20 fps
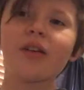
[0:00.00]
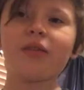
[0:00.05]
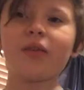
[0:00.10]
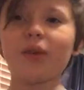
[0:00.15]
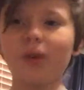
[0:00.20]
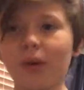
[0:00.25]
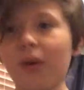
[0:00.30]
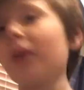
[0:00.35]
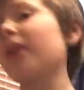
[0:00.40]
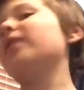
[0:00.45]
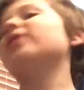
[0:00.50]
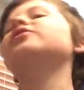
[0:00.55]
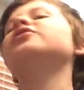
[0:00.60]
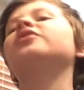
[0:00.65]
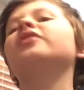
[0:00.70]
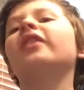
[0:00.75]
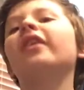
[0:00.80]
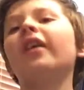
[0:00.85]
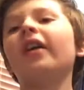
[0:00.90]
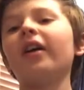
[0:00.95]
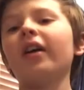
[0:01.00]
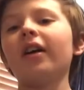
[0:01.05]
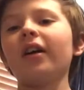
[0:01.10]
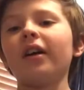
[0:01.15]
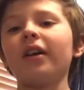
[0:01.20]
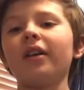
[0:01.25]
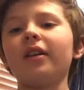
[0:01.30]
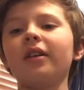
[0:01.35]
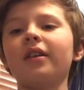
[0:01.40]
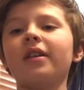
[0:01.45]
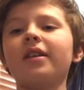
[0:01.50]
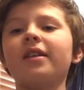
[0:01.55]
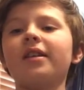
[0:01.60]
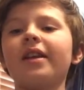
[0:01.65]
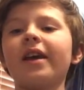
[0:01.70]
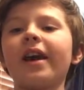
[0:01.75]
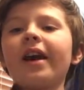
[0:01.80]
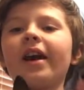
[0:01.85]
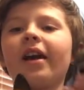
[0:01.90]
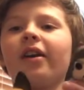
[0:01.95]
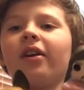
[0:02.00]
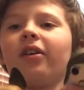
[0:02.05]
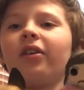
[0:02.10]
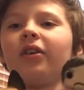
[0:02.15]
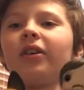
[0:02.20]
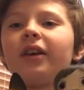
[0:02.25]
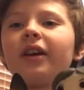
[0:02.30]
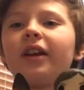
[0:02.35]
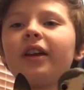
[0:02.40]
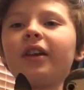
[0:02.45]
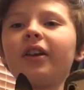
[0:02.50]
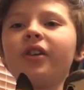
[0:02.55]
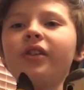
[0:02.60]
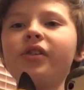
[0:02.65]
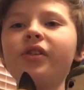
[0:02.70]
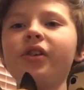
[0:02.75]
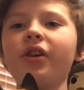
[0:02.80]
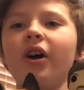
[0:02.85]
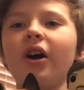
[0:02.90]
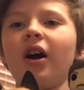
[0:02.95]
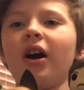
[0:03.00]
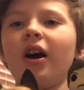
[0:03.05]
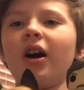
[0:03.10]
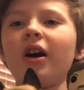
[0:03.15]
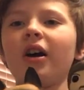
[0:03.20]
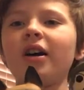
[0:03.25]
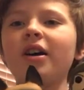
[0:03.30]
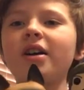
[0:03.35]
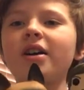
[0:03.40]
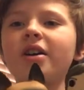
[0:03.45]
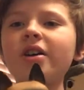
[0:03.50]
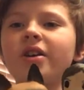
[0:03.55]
of course. Daryl and Dog.